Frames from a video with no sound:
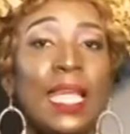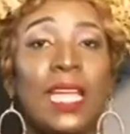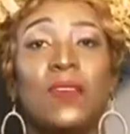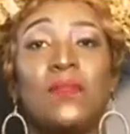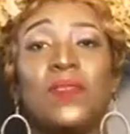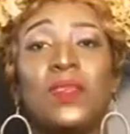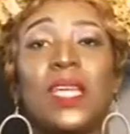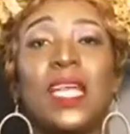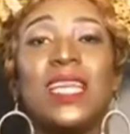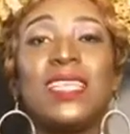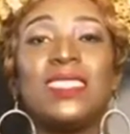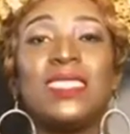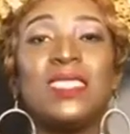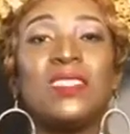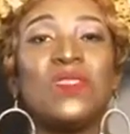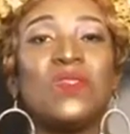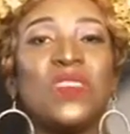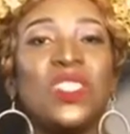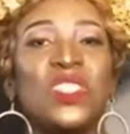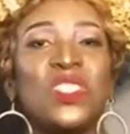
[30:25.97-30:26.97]
If you guys
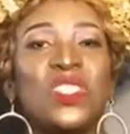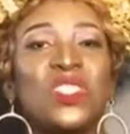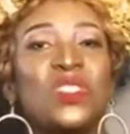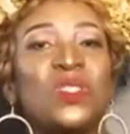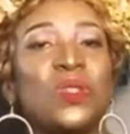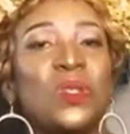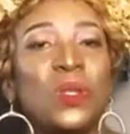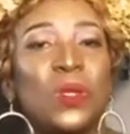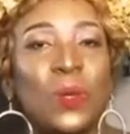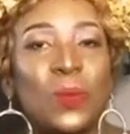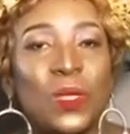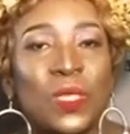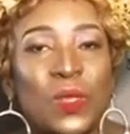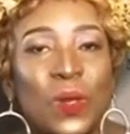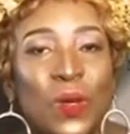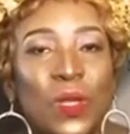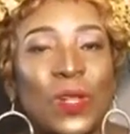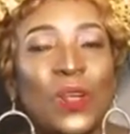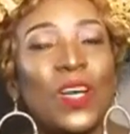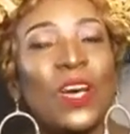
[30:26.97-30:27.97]
need to reach us, you could always
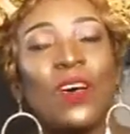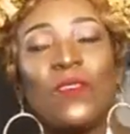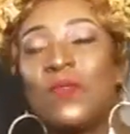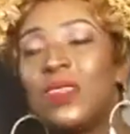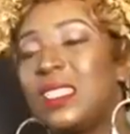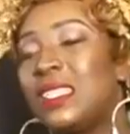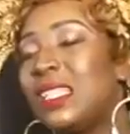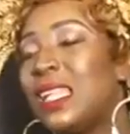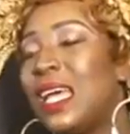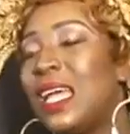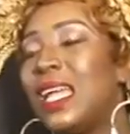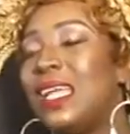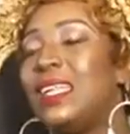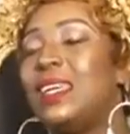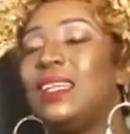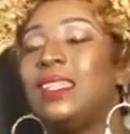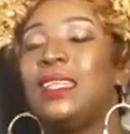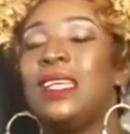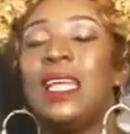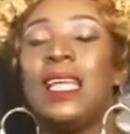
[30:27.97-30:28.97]
call our office line
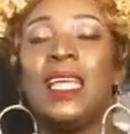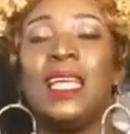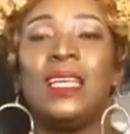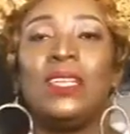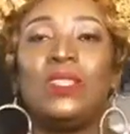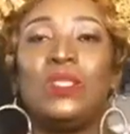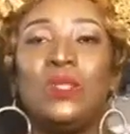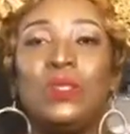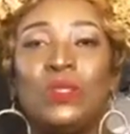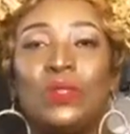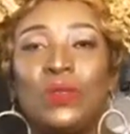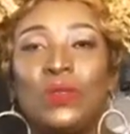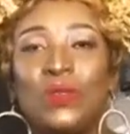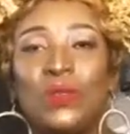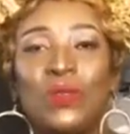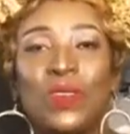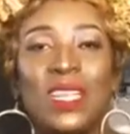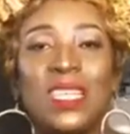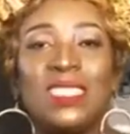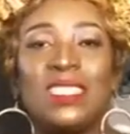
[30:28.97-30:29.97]
on
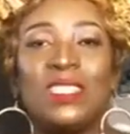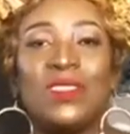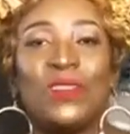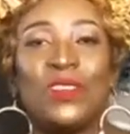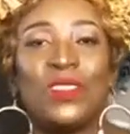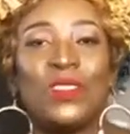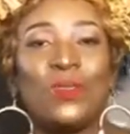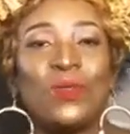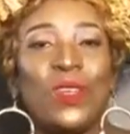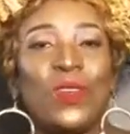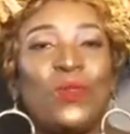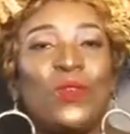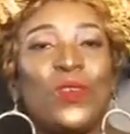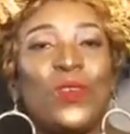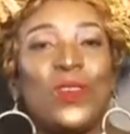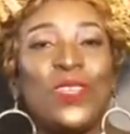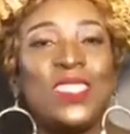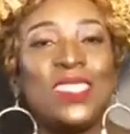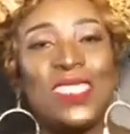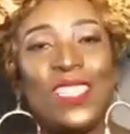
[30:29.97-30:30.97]

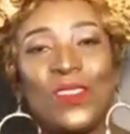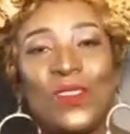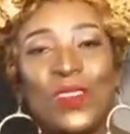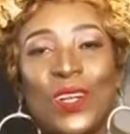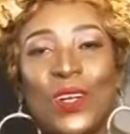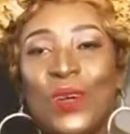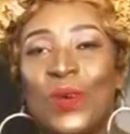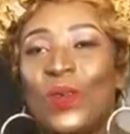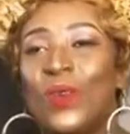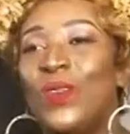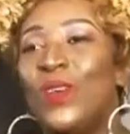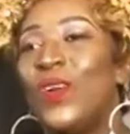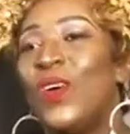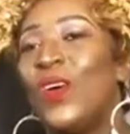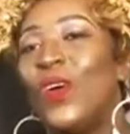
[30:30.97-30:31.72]
223-0340,